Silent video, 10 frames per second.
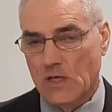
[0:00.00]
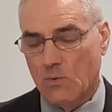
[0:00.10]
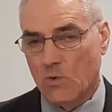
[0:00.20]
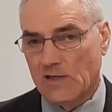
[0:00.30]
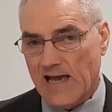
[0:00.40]

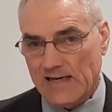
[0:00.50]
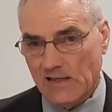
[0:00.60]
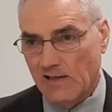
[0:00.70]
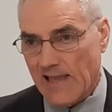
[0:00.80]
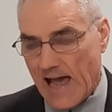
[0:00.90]
We're not
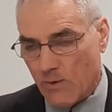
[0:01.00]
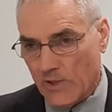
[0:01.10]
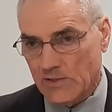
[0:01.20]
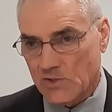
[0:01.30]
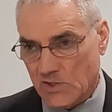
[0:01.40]

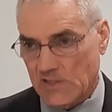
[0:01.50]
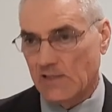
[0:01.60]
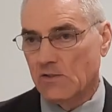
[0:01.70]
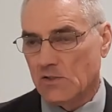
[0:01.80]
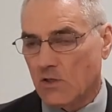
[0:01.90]
allowing
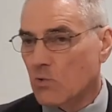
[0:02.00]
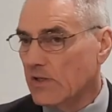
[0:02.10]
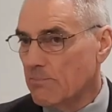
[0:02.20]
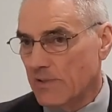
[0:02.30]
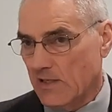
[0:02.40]
sin to
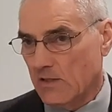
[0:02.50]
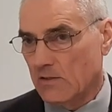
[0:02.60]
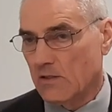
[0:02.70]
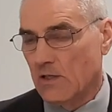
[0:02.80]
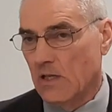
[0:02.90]
creep in.